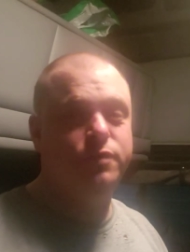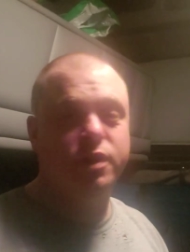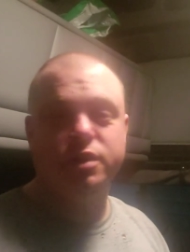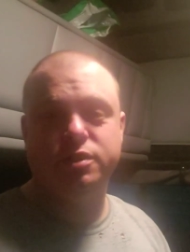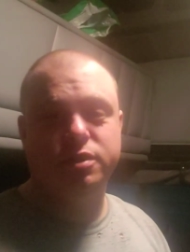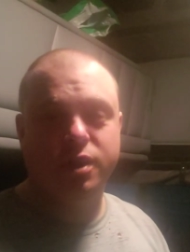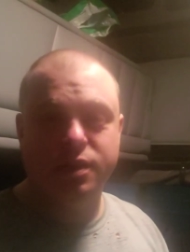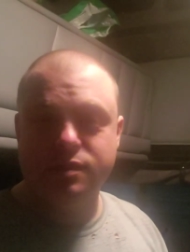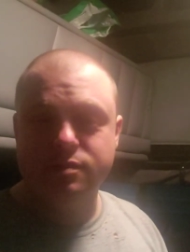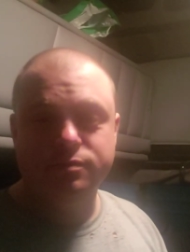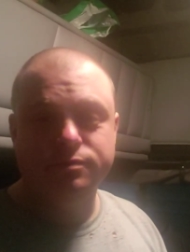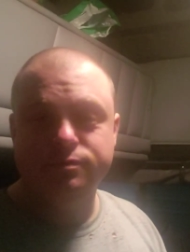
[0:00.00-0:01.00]
fucking truck.
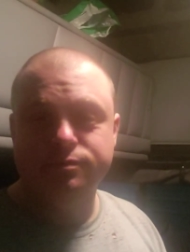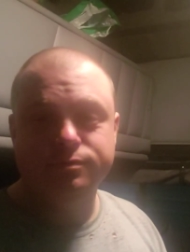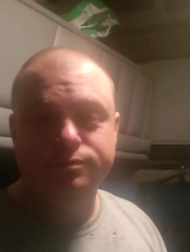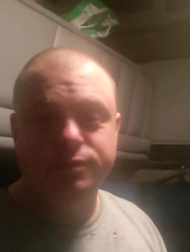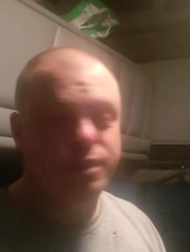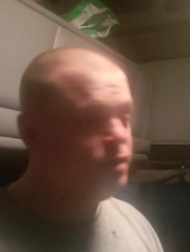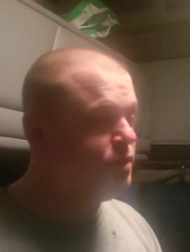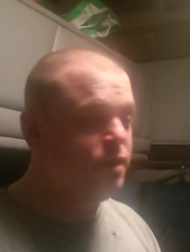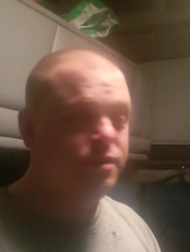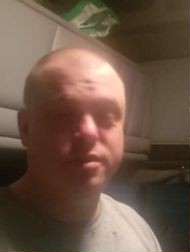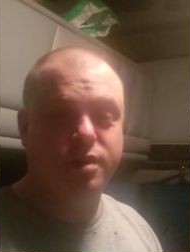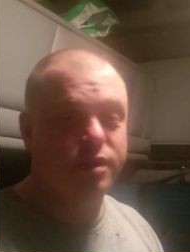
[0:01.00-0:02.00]
Just
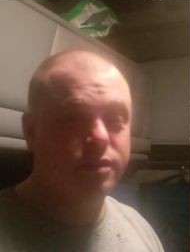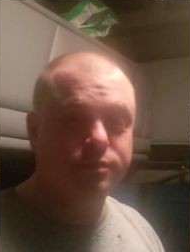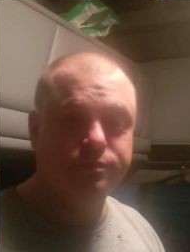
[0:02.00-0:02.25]
another truck.